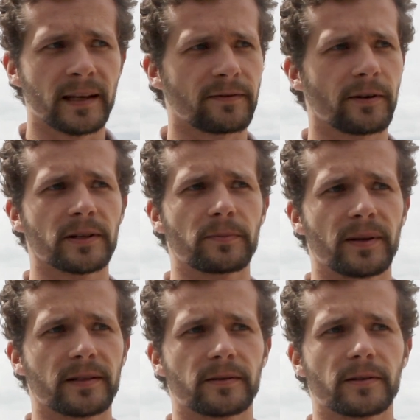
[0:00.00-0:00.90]
as far as
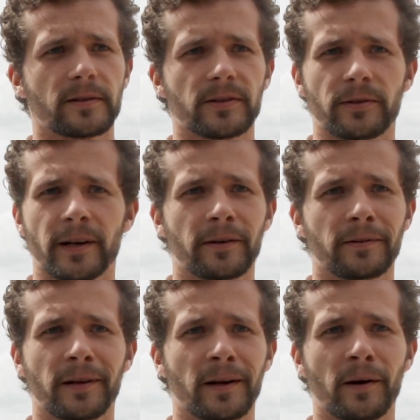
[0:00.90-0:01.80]
Pixar is concerned,
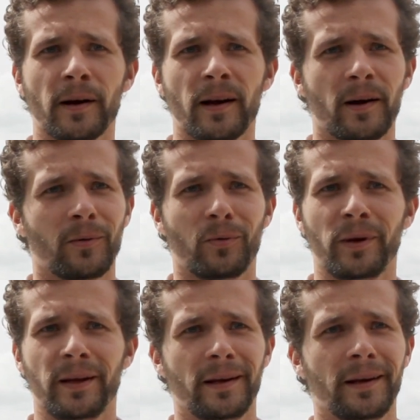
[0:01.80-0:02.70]
I don't think
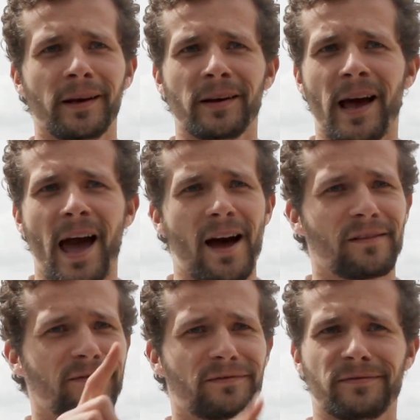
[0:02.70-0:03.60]
we
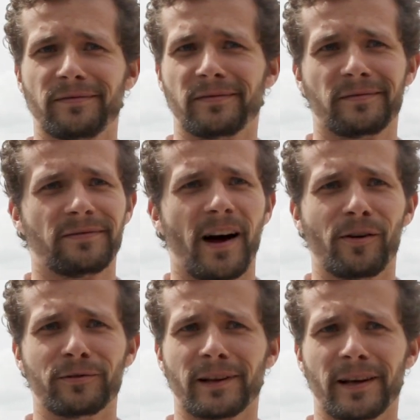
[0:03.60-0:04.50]
have
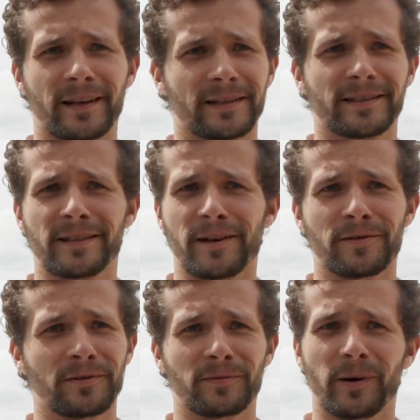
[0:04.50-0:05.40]
found like a
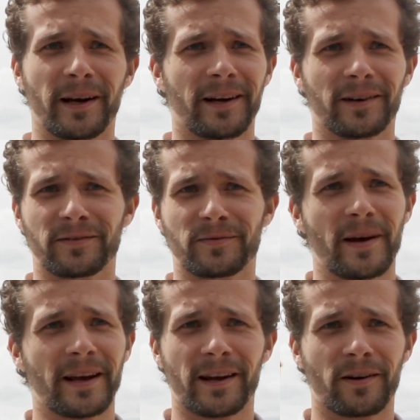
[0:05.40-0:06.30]
standard way
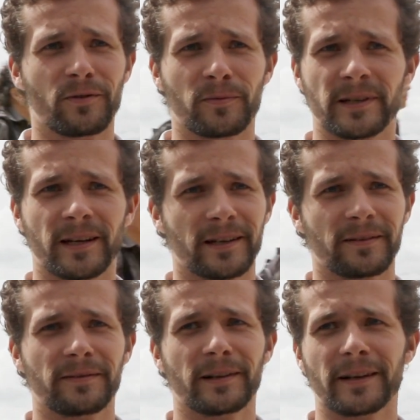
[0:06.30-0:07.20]
of making our films
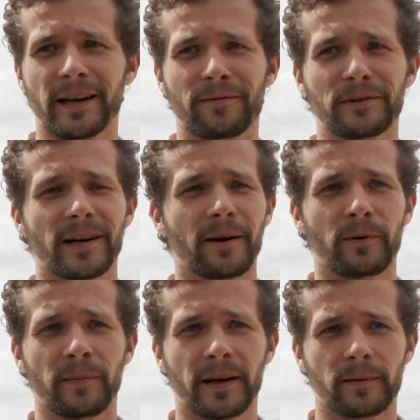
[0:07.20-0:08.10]
yet. I feel like every
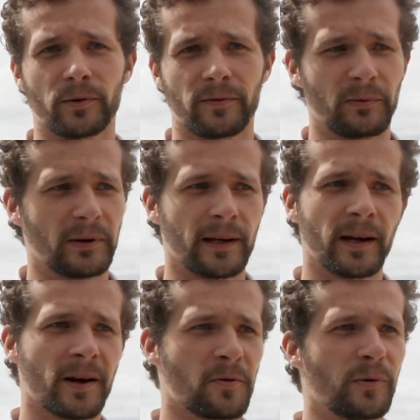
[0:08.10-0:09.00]
time we make a movie,
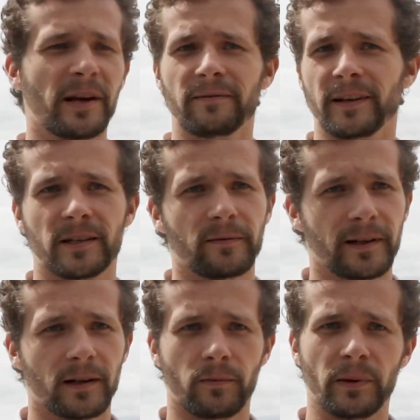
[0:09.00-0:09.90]
we reinvent
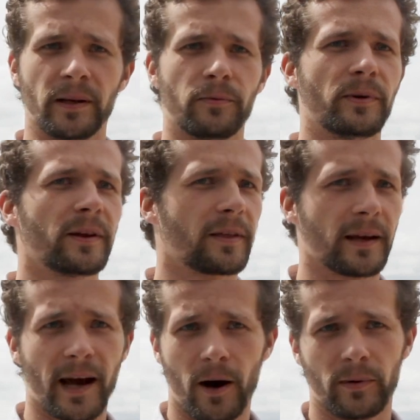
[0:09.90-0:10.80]
the wheel, we
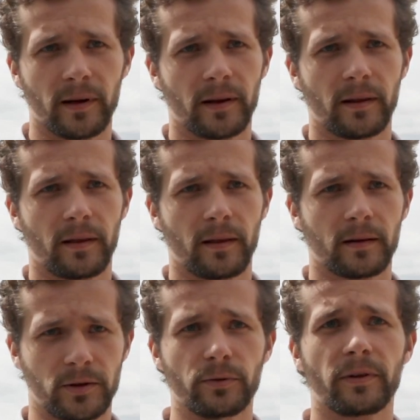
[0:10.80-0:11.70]
rethink how we
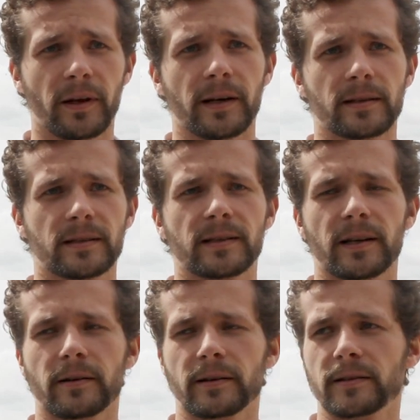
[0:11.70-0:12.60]
do
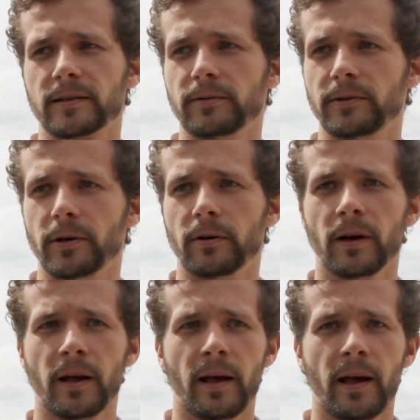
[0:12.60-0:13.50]
things here at the studio,